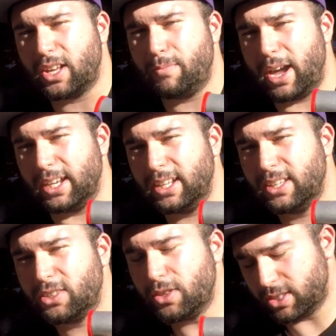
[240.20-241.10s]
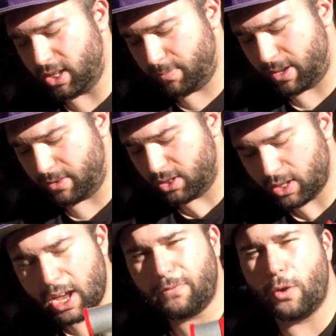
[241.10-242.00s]
on mine, so this could have been
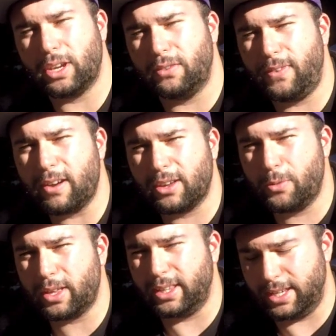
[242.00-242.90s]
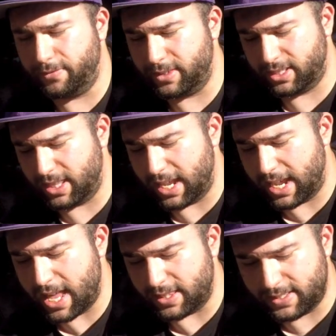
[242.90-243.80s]
avoided very quickly if they
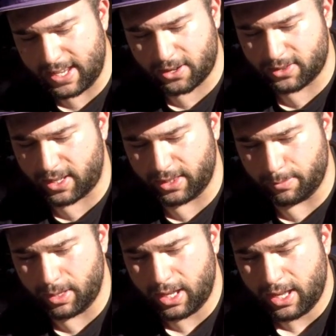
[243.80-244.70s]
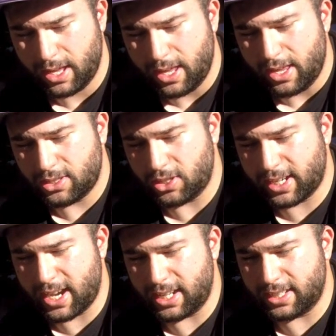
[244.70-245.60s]
had the stickers on them. So that
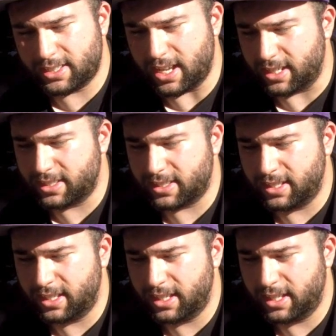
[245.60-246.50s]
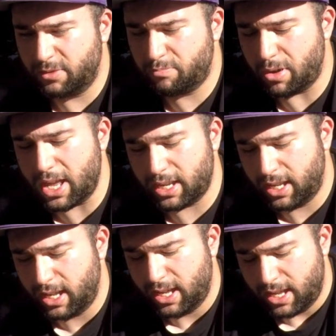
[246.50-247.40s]
kind of sucks. But
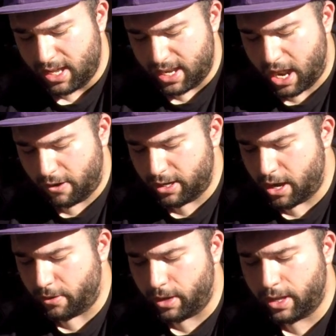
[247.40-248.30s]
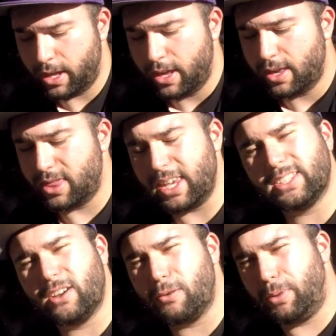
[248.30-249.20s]
now I know
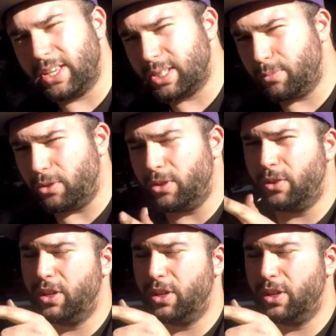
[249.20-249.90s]
these are replaceable.